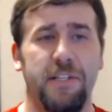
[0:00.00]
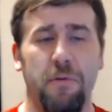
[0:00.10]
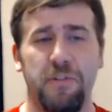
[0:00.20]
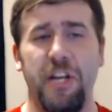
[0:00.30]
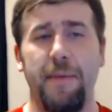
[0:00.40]

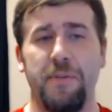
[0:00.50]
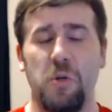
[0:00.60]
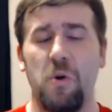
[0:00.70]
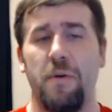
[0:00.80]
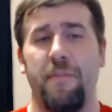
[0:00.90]
So it was James
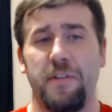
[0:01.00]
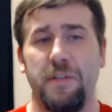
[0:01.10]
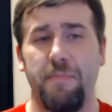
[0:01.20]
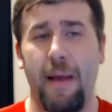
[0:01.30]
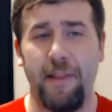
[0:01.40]
Storm
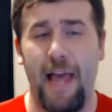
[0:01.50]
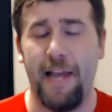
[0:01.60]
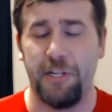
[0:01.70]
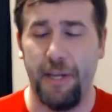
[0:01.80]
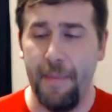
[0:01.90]
versus Bobby
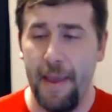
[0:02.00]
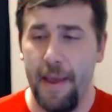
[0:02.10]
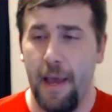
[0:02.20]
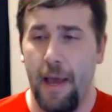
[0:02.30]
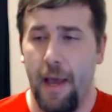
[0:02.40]
Lashley.
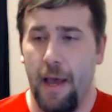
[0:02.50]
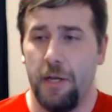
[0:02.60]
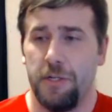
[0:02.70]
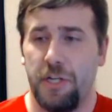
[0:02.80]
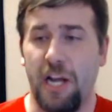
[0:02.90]

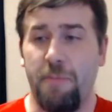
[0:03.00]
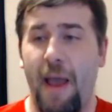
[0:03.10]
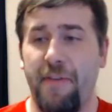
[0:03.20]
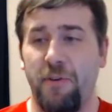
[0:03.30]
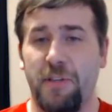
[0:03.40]
Josh
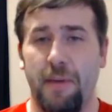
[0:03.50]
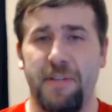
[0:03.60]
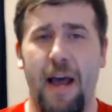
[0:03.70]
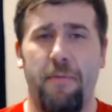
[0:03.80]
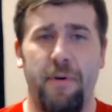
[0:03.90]
Matthews
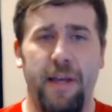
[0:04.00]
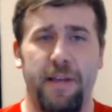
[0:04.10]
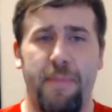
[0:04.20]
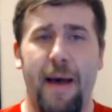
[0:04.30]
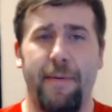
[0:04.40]
comes out
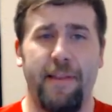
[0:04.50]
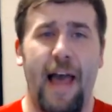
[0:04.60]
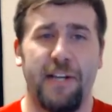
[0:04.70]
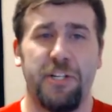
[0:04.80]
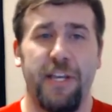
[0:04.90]
with Bobby
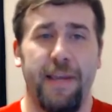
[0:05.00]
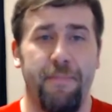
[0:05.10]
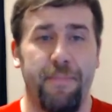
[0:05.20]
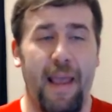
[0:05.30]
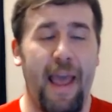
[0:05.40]

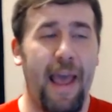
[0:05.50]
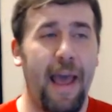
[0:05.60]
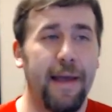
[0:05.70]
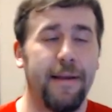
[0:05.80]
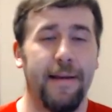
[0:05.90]
Lashley,
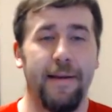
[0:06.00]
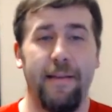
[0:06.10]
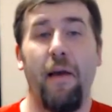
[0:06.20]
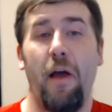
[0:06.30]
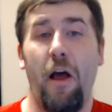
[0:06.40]
and
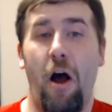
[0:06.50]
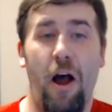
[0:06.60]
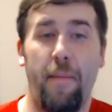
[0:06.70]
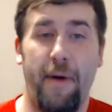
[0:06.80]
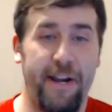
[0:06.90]

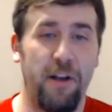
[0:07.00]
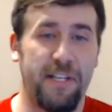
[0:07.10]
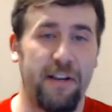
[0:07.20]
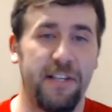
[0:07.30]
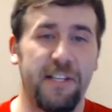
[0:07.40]
on my
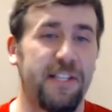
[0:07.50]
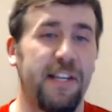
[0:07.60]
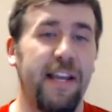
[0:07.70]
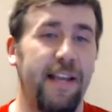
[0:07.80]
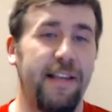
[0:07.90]
notes here, this is
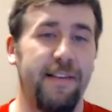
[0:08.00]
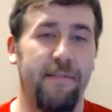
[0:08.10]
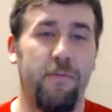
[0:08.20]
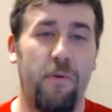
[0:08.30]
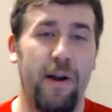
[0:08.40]

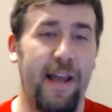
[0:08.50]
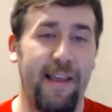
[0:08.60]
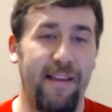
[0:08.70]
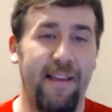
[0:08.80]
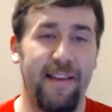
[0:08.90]
what
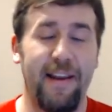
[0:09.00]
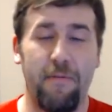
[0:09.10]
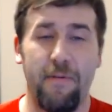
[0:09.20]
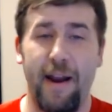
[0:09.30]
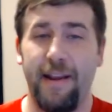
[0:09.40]
I ended
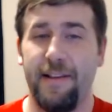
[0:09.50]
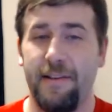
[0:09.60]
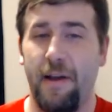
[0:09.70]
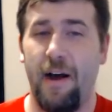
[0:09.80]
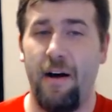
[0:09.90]
up
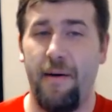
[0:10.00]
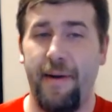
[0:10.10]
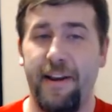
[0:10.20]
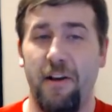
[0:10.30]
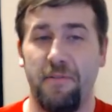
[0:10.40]
writing on
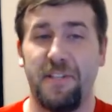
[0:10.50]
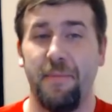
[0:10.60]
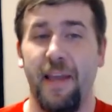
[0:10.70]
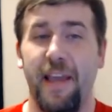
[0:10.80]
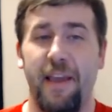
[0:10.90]
my
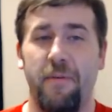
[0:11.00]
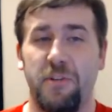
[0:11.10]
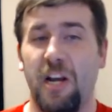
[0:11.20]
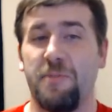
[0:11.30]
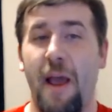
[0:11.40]
notes.
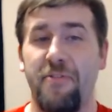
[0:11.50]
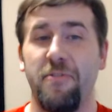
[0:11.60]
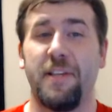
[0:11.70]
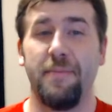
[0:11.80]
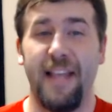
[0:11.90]
Josh
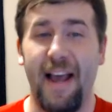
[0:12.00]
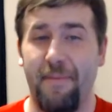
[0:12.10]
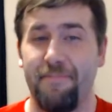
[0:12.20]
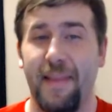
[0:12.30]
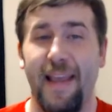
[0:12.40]
Matthews comes
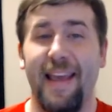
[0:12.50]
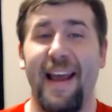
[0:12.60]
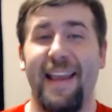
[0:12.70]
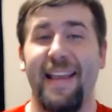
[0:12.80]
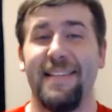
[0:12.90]
out,
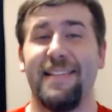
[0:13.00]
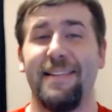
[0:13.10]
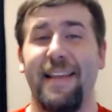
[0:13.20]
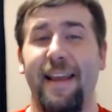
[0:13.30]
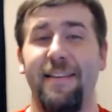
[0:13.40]
and I
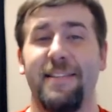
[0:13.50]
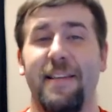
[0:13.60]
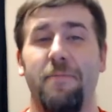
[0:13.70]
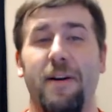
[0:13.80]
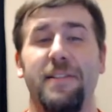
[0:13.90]

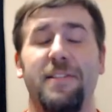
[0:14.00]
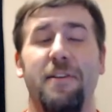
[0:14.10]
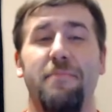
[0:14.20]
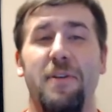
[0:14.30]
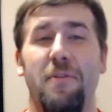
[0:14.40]
instantaneously want
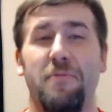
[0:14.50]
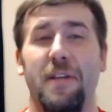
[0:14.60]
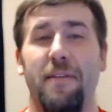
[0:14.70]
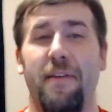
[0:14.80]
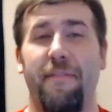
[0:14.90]
to mute
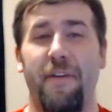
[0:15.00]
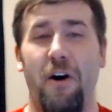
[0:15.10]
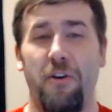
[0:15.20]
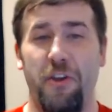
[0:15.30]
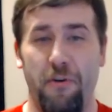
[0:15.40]
the
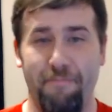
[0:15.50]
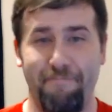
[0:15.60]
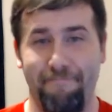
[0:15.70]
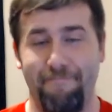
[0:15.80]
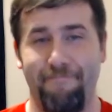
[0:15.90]

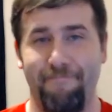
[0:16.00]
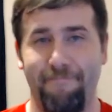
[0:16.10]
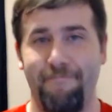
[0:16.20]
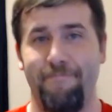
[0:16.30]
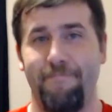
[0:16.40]
volume
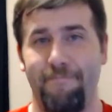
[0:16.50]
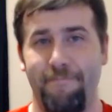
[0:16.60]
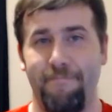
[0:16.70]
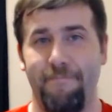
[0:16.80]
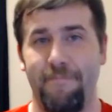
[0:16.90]

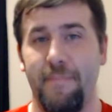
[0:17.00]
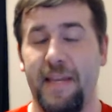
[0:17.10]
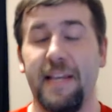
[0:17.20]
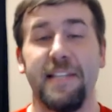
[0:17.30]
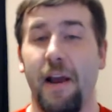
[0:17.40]

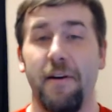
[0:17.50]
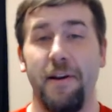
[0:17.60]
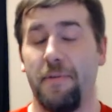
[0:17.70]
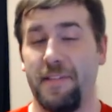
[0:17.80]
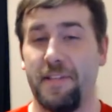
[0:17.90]
because I already
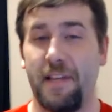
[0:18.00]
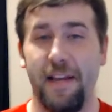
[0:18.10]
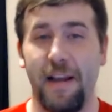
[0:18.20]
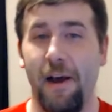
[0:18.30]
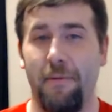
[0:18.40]
know where this is
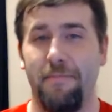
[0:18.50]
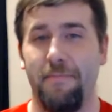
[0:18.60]
going to go.